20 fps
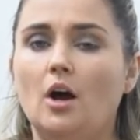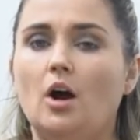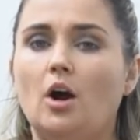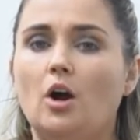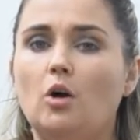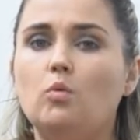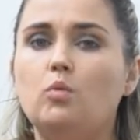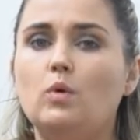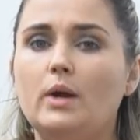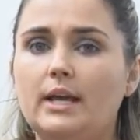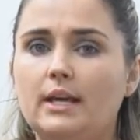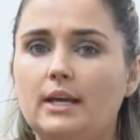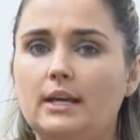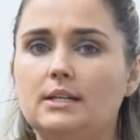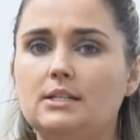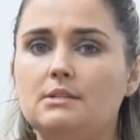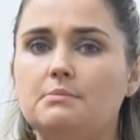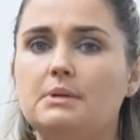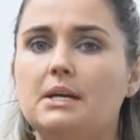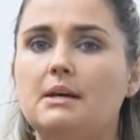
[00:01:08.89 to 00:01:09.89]
Or
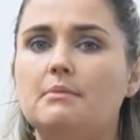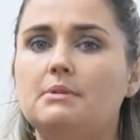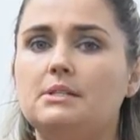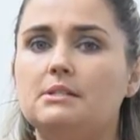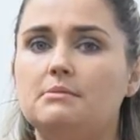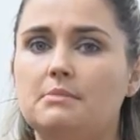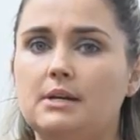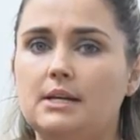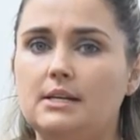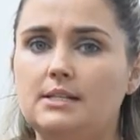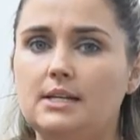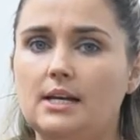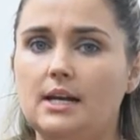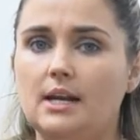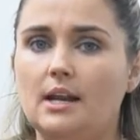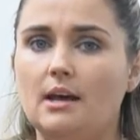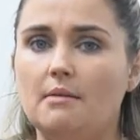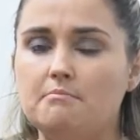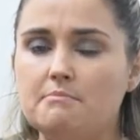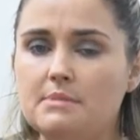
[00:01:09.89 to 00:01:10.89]
waking to be able to
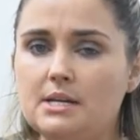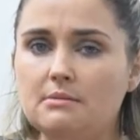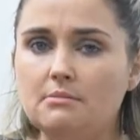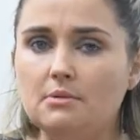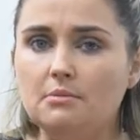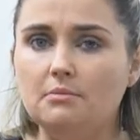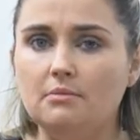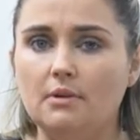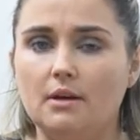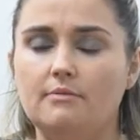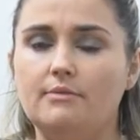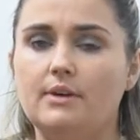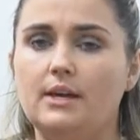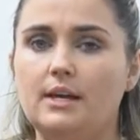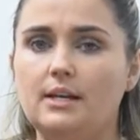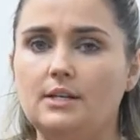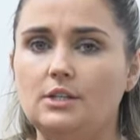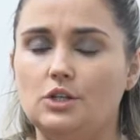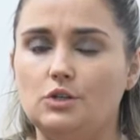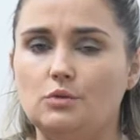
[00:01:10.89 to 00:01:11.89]
maintain a minimum of
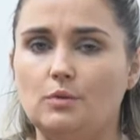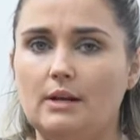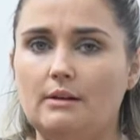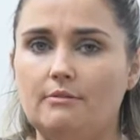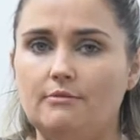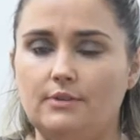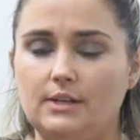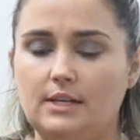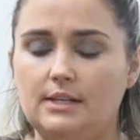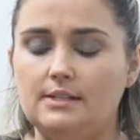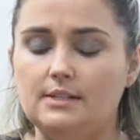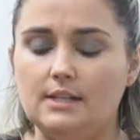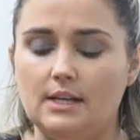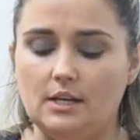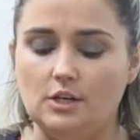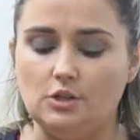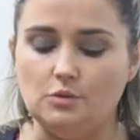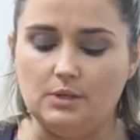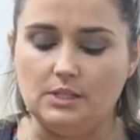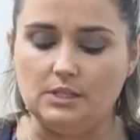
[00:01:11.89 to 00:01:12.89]
8 to 12 feeds in
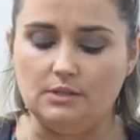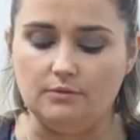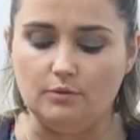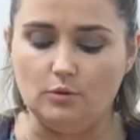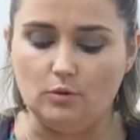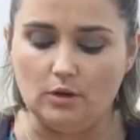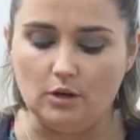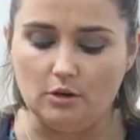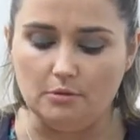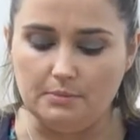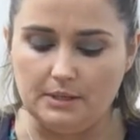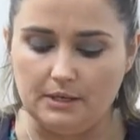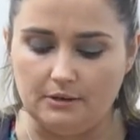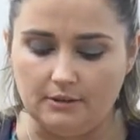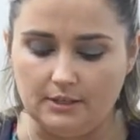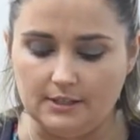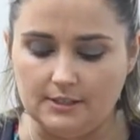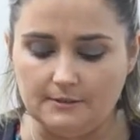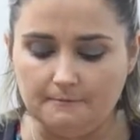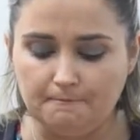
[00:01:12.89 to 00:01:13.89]
a 24-hour
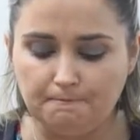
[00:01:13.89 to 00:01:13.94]
period.